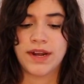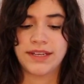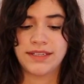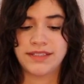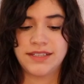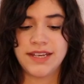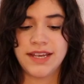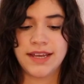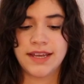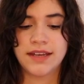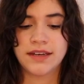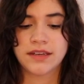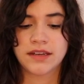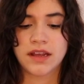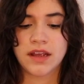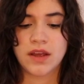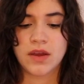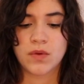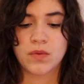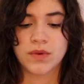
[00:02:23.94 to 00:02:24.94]
did
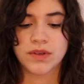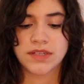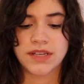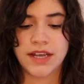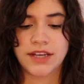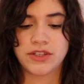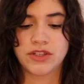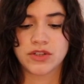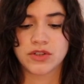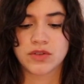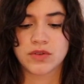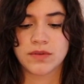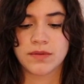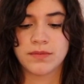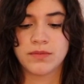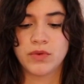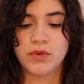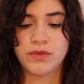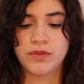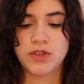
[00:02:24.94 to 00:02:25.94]
was I just
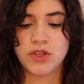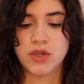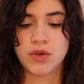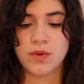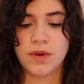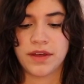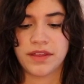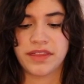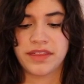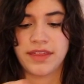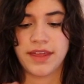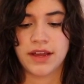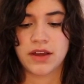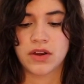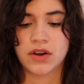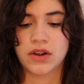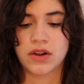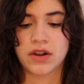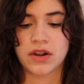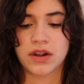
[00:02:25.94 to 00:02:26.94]
moved to a
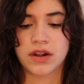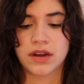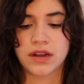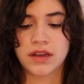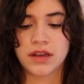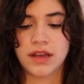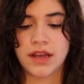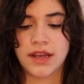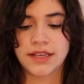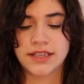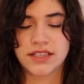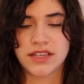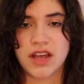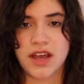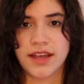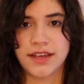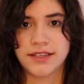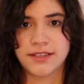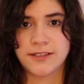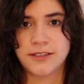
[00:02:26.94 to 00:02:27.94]
thicker
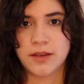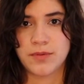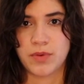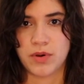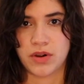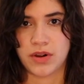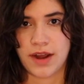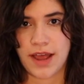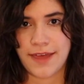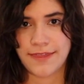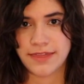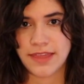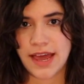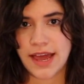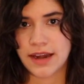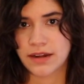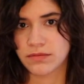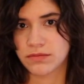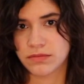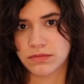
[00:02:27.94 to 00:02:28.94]
size tipper, and
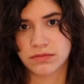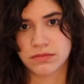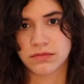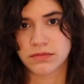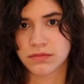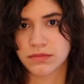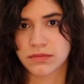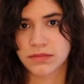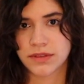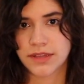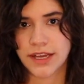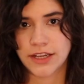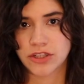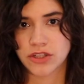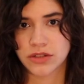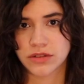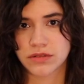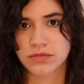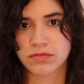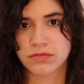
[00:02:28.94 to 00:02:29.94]
that
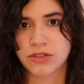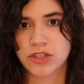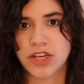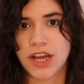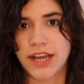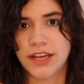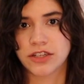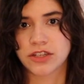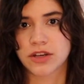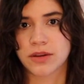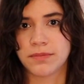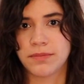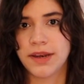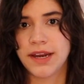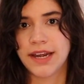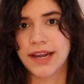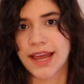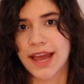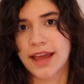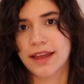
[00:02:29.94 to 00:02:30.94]
just changed
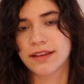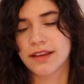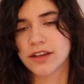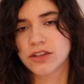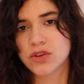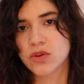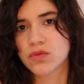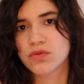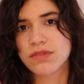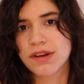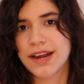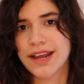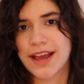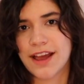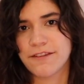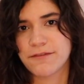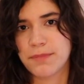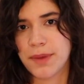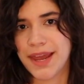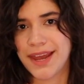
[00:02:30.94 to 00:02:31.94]
completely. I don't really
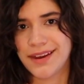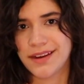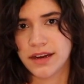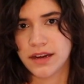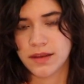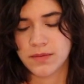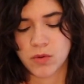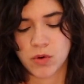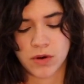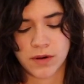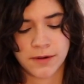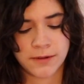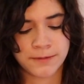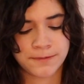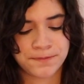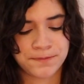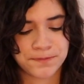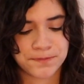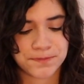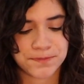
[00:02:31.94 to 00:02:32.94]
have pain anymore.
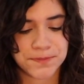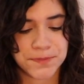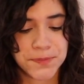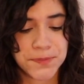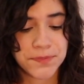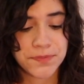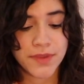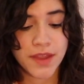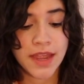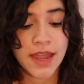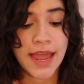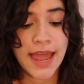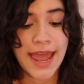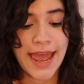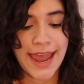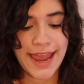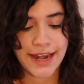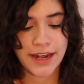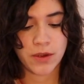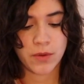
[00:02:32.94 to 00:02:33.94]

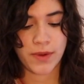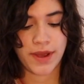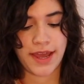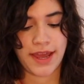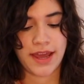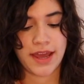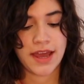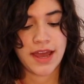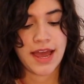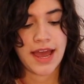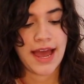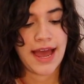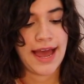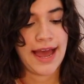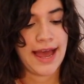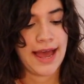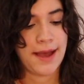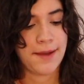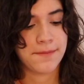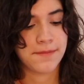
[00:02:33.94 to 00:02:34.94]
Anyway,
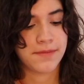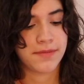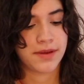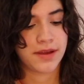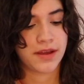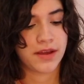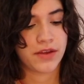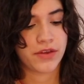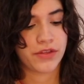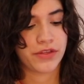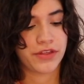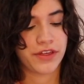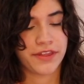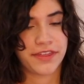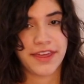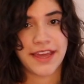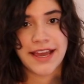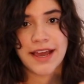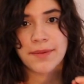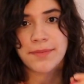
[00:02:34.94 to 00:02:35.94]
the
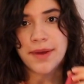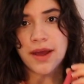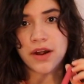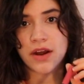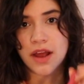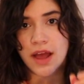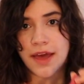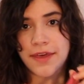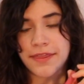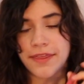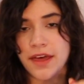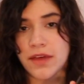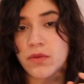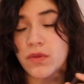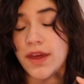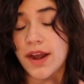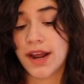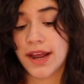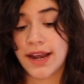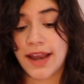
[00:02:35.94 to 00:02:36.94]
thing that
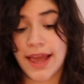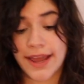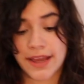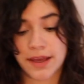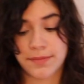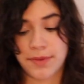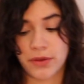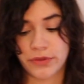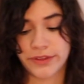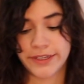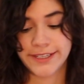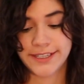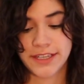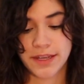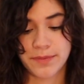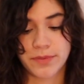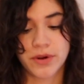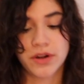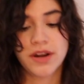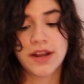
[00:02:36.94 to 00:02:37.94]
I like about this
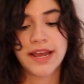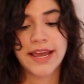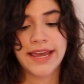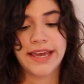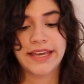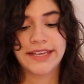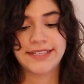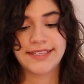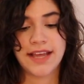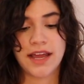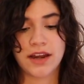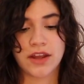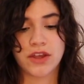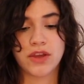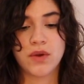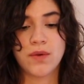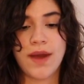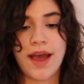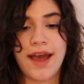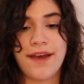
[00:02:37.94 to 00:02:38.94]
tipper is that
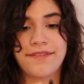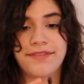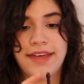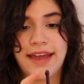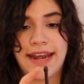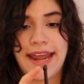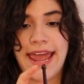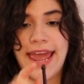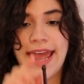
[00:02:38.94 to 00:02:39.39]
you have that